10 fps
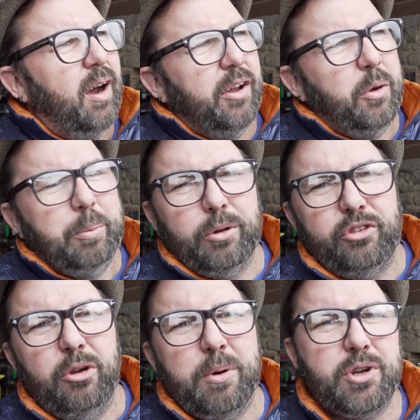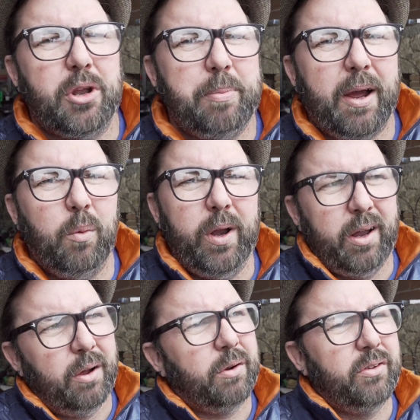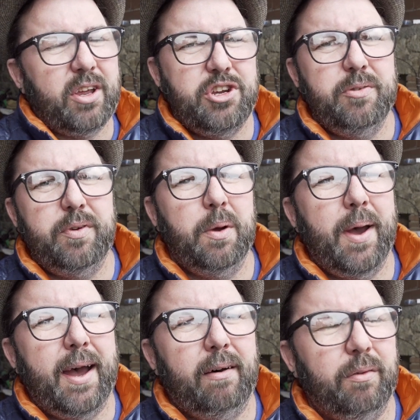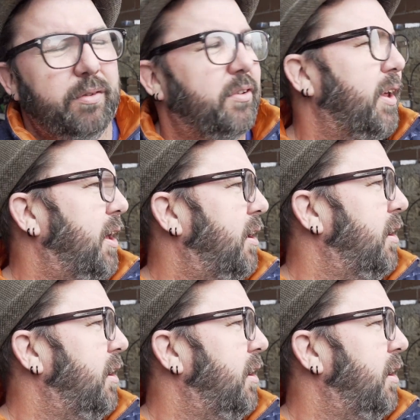I don't want to put too much on the back window because that's your view out, obviously.